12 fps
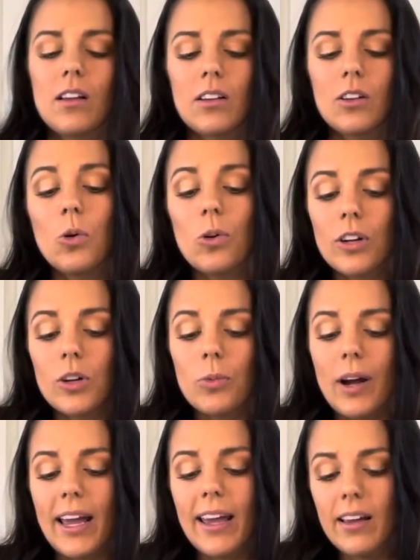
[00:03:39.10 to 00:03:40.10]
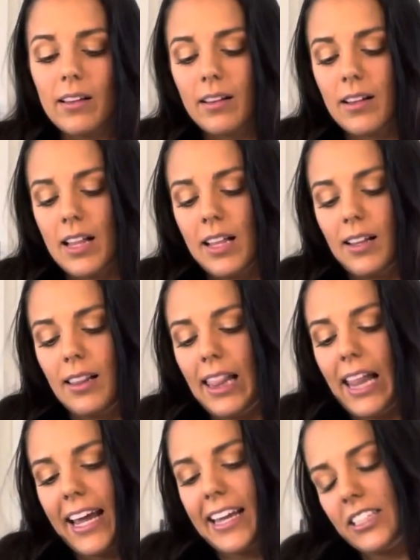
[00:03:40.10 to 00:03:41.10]
quarter way,
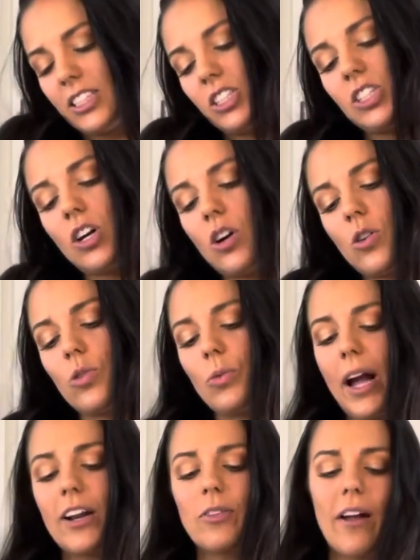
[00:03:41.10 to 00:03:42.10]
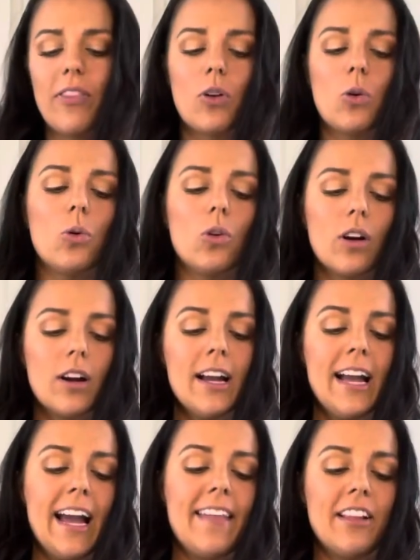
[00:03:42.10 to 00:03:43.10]
like so, right around the core,
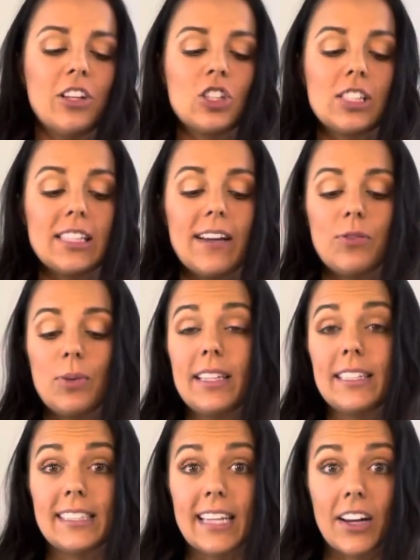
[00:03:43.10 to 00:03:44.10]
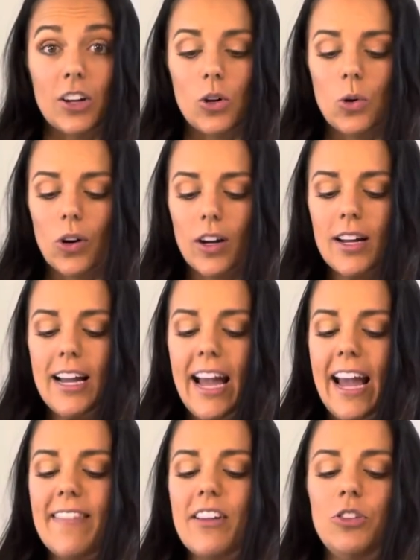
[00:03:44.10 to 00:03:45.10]
and then you're just left with this center core,
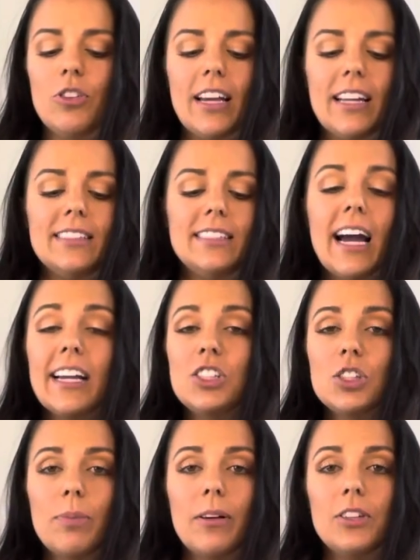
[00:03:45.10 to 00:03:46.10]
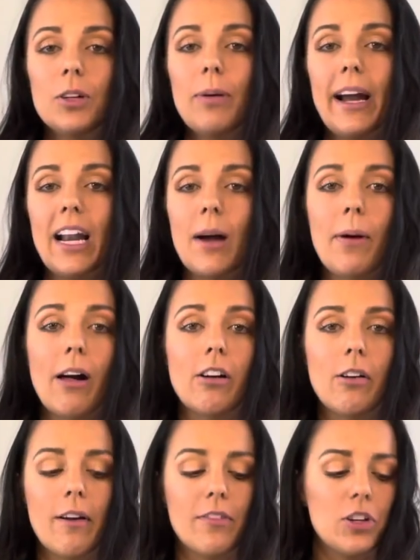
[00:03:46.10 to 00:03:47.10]
and then you can dice your pineapple
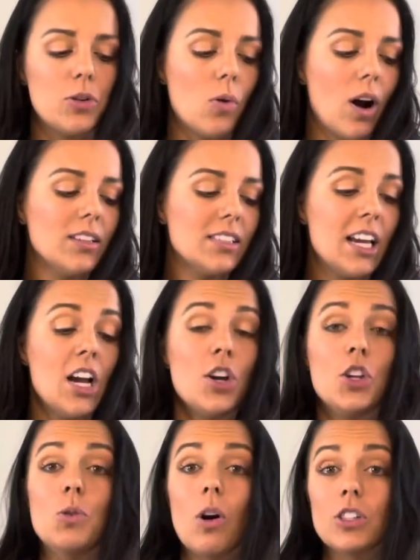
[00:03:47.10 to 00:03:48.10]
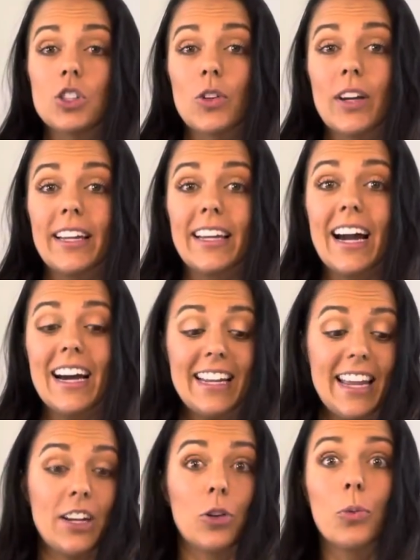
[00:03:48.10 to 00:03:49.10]
however you want. You also can cut
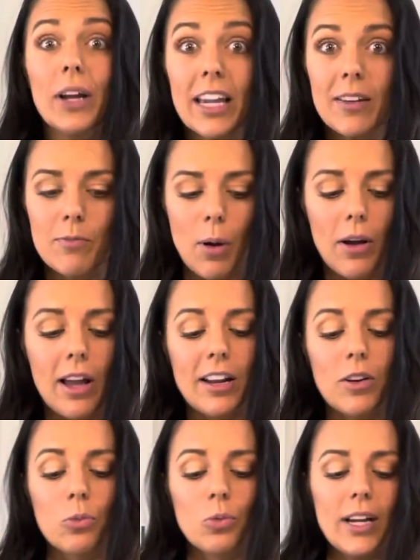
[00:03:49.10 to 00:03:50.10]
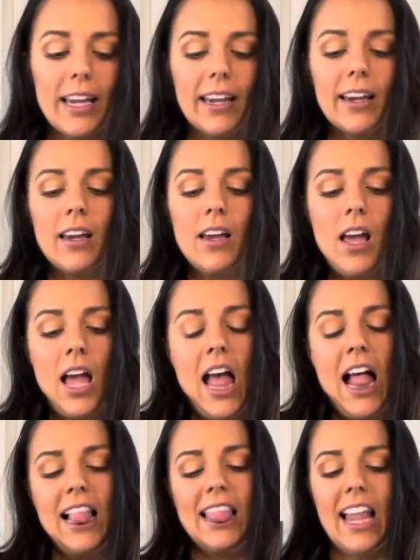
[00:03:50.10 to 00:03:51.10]
in a ring-like
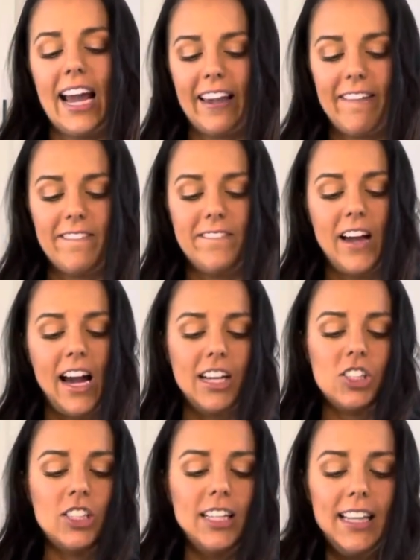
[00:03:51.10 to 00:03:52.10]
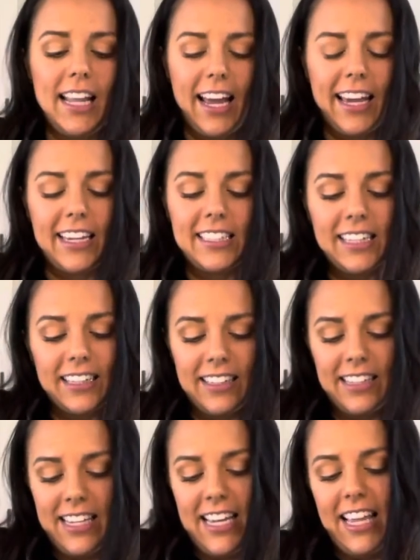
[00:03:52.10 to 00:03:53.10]
fashion, like
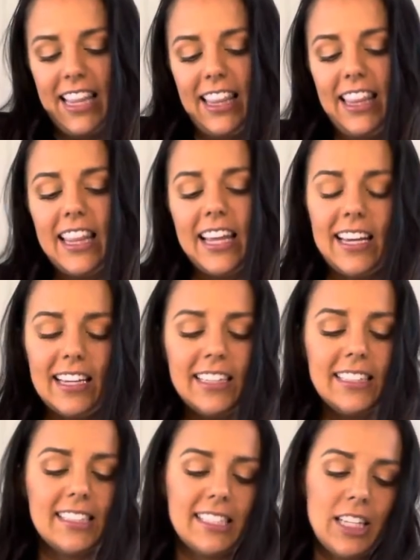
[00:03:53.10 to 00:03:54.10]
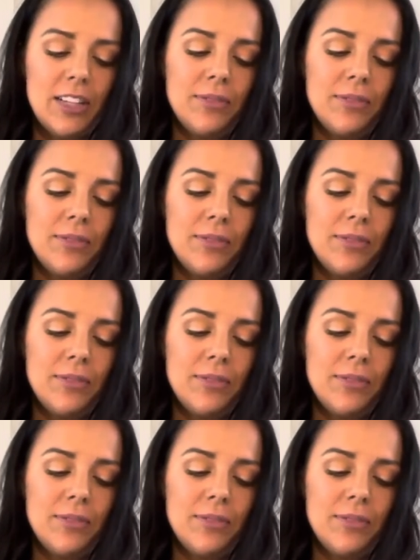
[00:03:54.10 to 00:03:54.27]
this.